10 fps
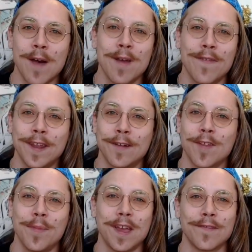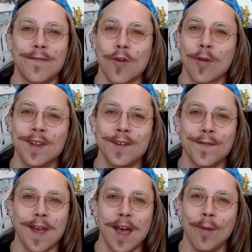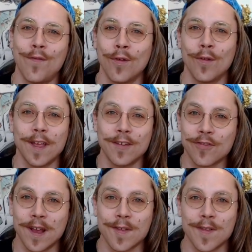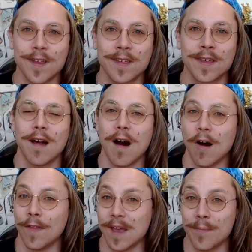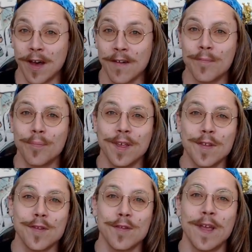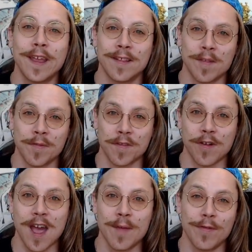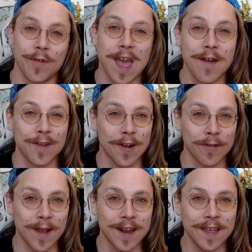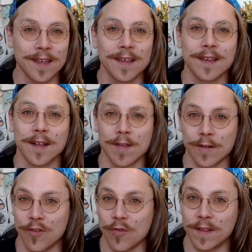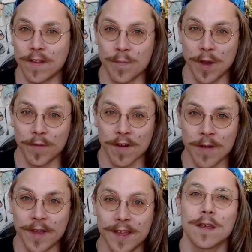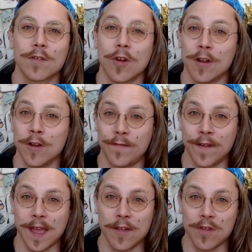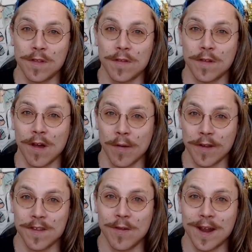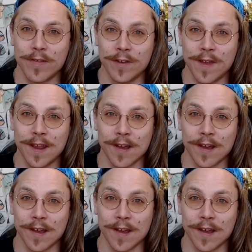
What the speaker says: my video to be informative, helpful, interesting, all the above. Please do like and subscribe if you have not already. Consider joining the Spopes army, turn on notifications so you'll always know when I have a new video.